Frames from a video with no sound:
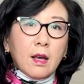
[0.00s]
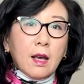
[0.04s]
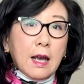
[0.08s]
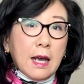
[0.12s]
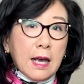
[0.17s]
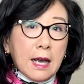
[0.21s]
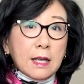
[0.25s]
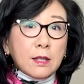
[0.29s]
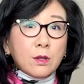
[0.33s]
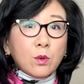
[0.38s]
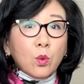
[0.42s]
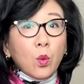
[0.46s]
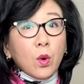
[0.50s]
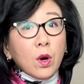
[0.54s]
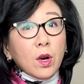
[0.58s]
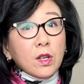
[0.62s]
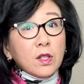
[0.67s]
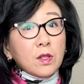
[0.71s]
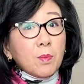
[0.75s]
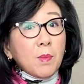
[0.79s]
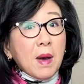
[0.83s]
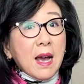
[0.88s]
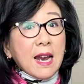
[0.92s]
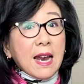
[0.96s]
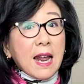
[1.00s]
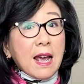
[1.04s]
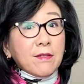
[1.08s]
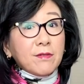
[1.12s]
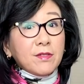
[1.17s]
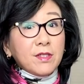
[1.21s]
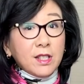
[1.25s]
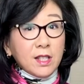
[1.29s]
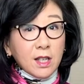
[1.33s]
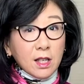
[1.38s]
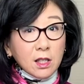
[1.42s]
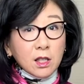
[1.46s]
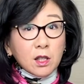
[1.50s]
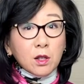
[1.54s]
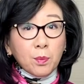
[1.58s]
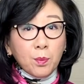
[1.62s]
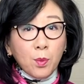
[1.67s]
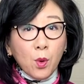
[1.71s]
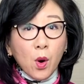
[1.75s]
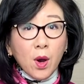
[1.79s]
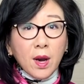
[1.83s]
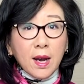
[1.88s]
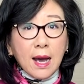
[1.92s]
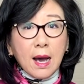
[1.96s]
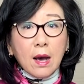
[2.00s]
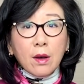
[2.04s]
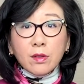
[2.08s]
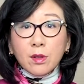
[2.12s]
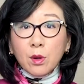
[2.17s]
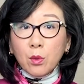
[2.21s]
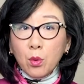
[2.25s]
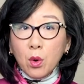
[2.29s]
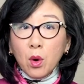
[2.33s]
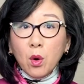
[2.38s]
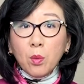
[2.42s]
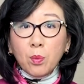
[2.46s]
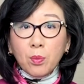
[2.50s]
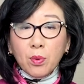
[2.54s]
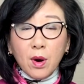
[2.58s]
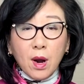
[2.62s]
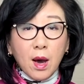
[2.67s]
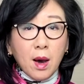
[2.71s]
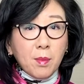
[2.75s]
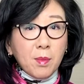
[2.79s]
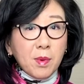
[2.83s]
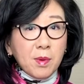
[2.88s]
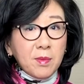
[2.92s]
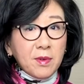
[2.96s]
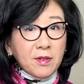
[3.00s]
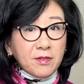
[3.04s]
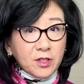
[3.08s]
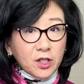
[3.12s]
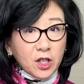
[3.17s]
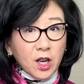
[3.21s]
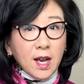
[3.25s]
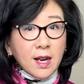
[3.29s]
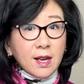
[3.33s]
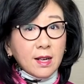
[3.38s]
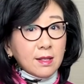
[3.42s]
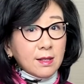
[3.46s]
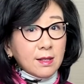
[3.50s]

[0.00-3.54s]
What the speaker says: His words might have just pointed out the real problem of China's